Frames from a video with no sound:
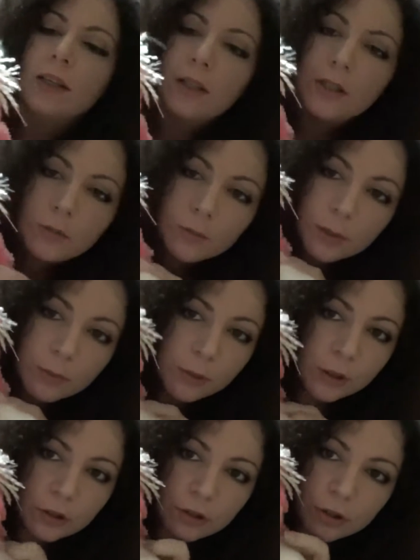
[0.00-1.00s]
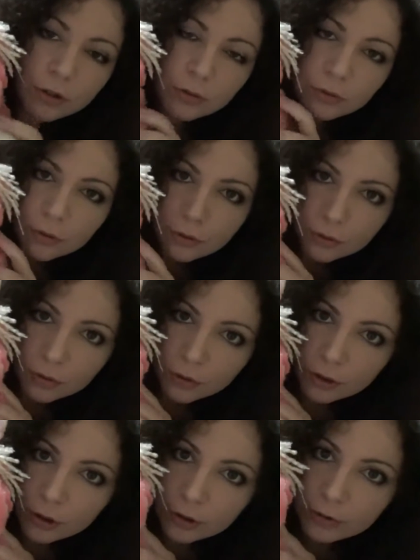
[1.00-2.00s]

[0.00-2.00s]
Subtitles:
is my plushy unicorn.